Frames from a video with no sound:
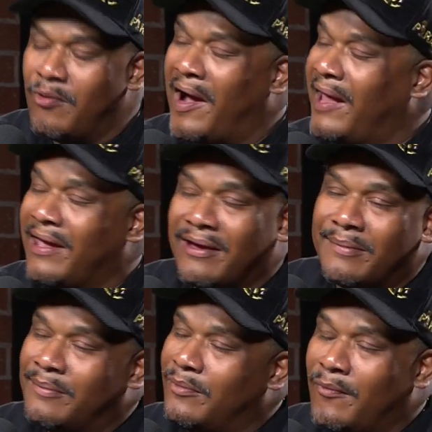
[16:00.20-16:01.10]
who I
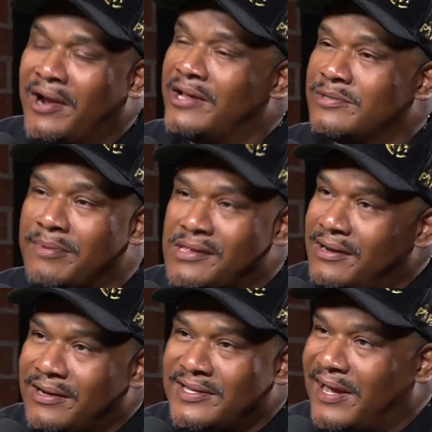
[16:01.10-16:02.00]
am
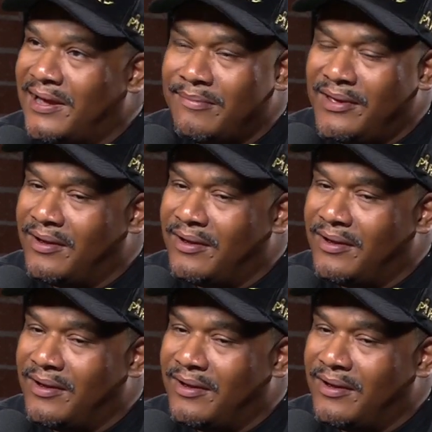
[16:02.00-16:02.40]
100% of the time.